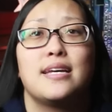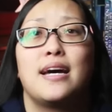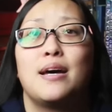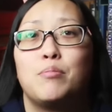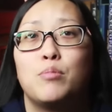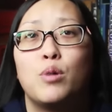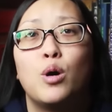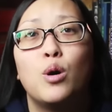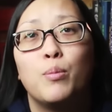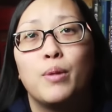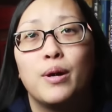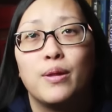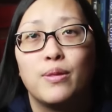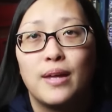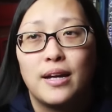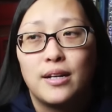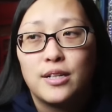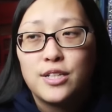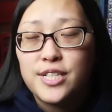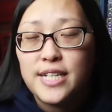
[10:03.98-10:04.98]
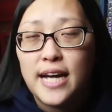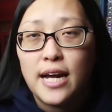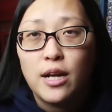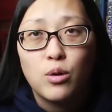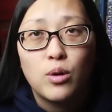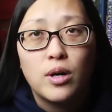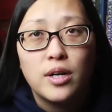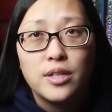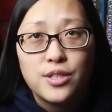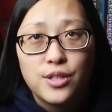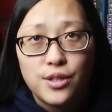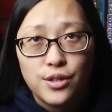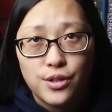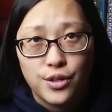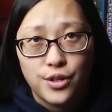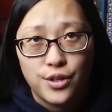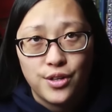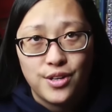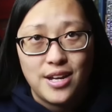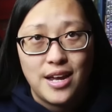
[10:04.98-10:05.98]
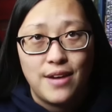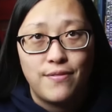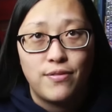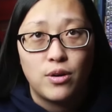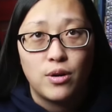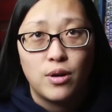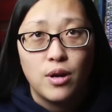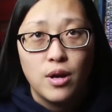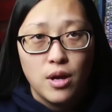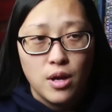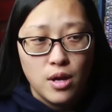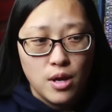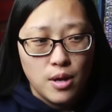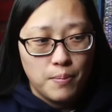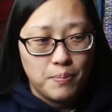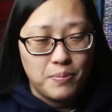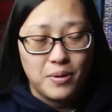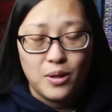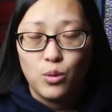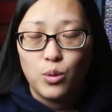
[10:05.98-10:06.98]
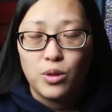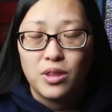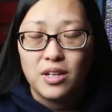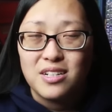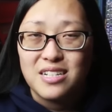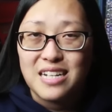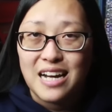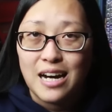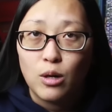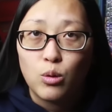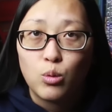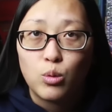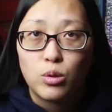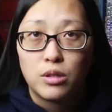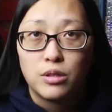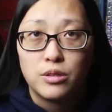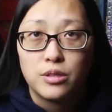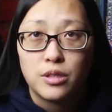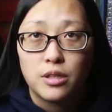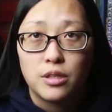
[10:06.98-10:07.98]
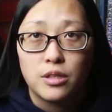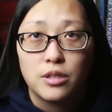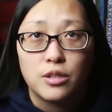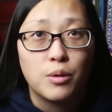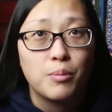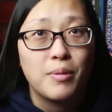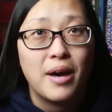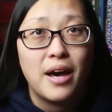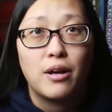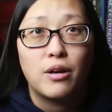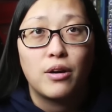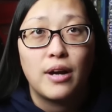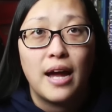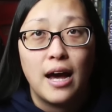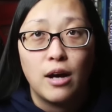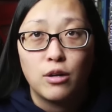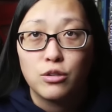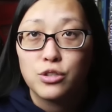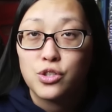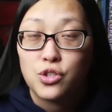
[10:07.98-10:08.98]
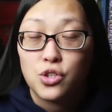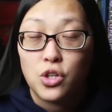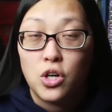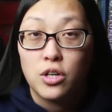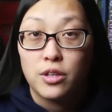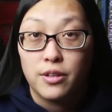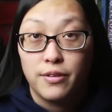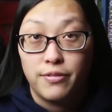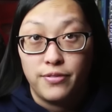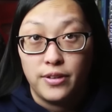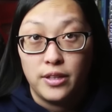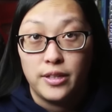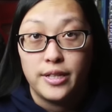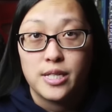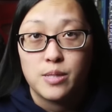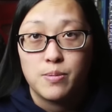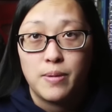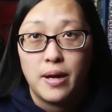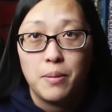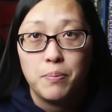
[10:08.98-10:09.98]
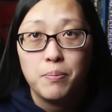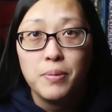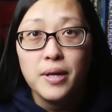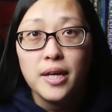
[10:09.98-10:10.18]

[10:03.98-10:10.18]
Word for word: that moment that a shadow hunter could never be with a downworlder, no matter how strong the feelings might